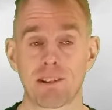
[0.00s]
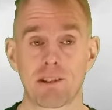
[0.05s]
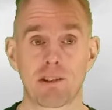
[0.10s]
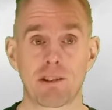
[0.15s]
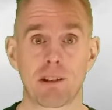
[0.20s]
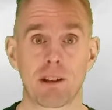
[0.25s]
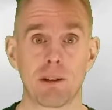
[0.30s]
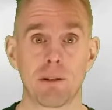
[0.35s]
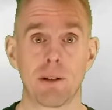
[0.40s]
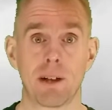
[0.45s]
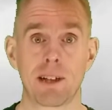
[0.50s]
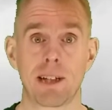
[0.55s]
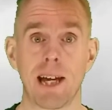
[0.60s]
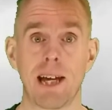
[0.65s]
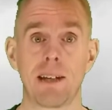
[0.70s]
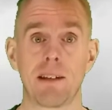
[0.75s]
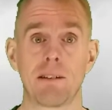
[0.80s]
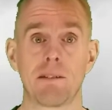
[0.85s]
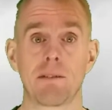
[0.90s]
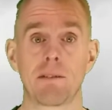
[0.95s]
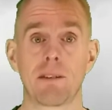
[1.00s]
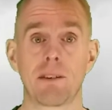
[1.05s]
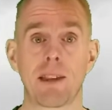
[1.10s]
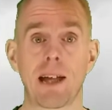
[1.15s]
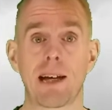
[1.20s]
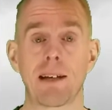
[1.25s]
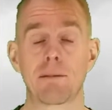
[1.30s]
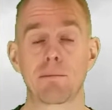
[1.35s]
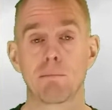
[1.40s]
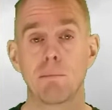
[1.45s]
So again,
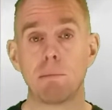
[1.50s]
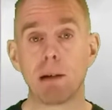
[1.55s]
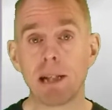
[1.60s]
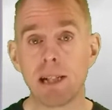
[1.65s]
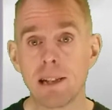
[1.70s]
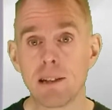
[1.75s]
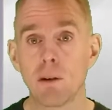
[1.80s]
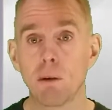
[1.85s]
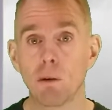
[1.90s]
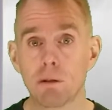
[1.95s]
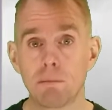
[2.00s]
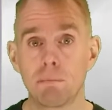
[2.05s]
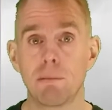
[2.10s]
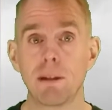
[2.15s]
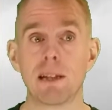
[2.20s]
that may not